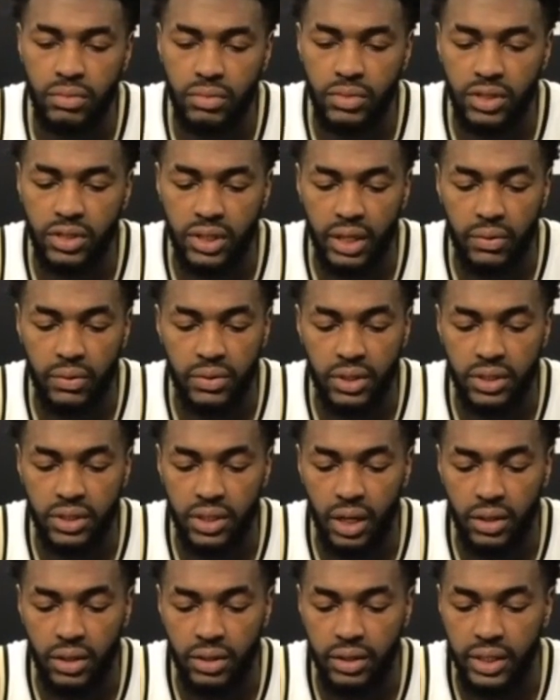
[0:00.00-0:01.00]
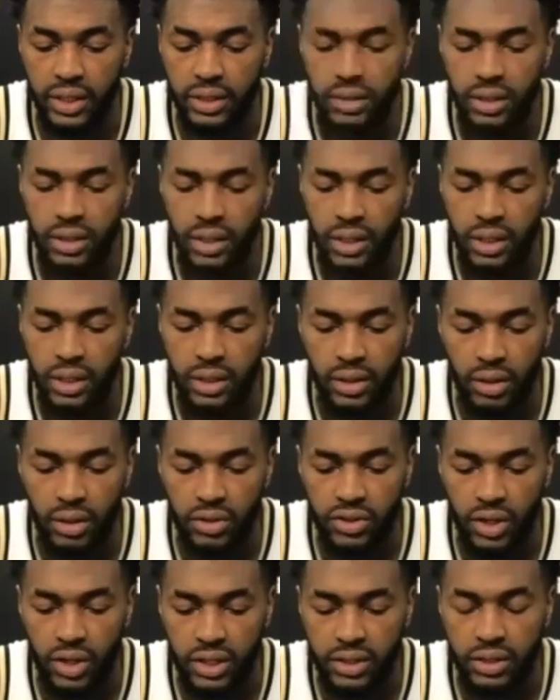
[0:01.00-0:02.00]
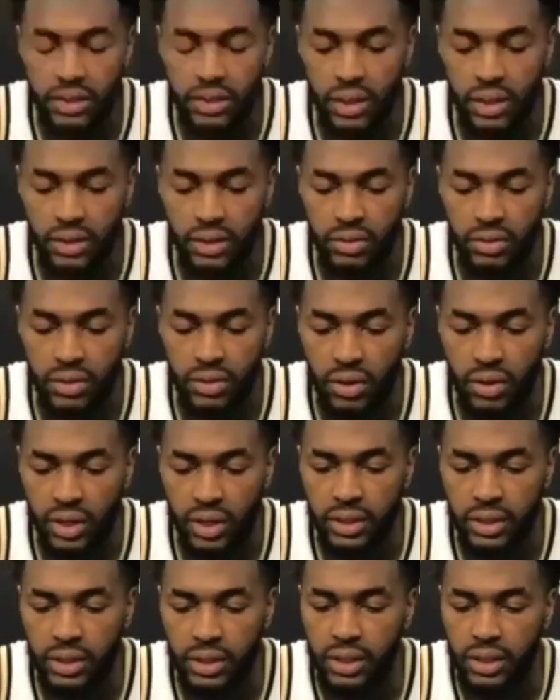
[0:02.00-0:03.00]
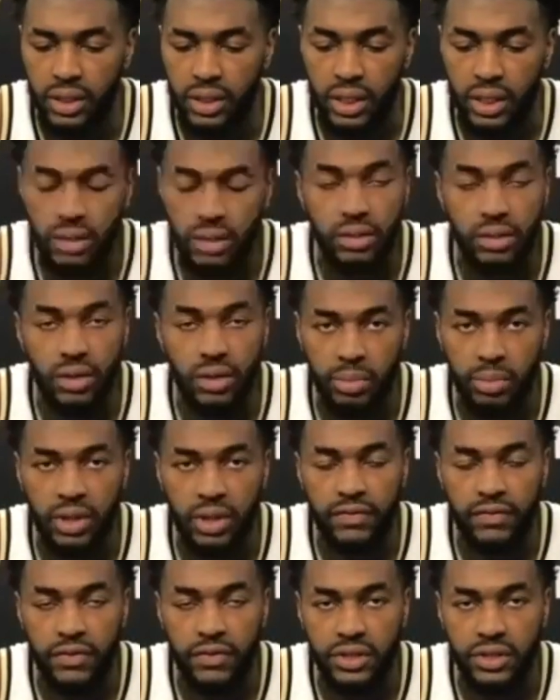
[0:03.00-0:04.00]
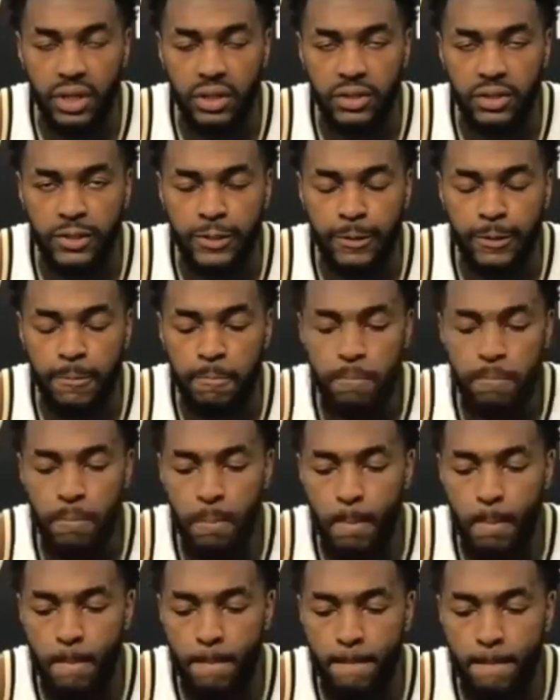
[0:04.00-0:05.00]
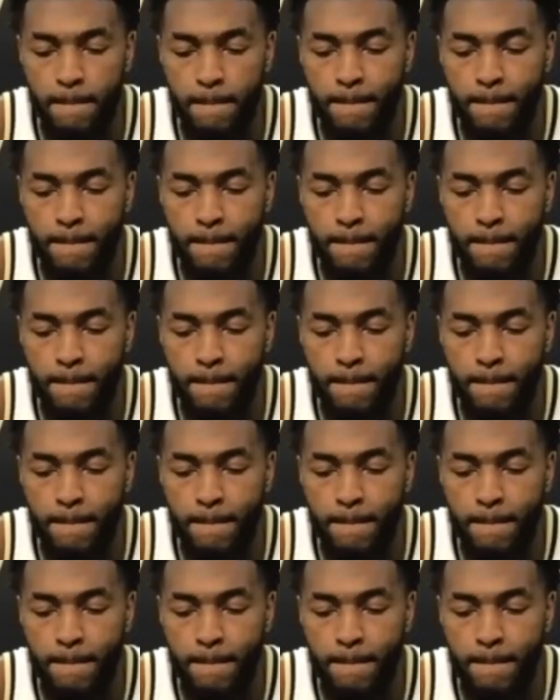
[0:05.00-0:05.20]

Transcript: stick with each other and, you know, trust each other on the court and, you know, play for each other.